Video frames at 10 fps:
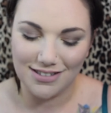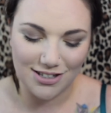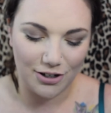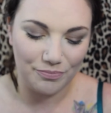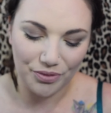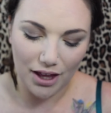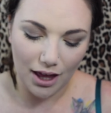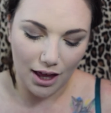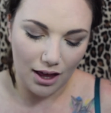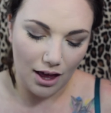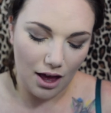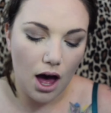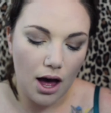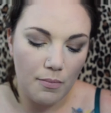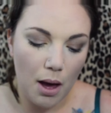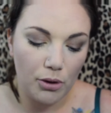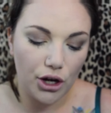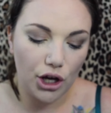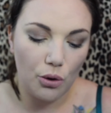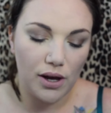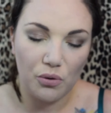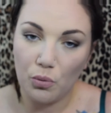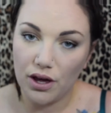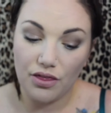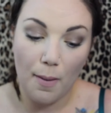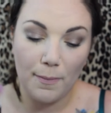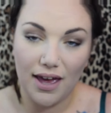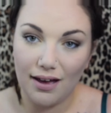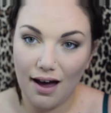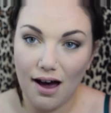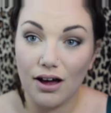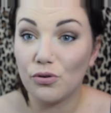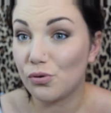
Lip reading: So I'm going to go in with Pink Heart,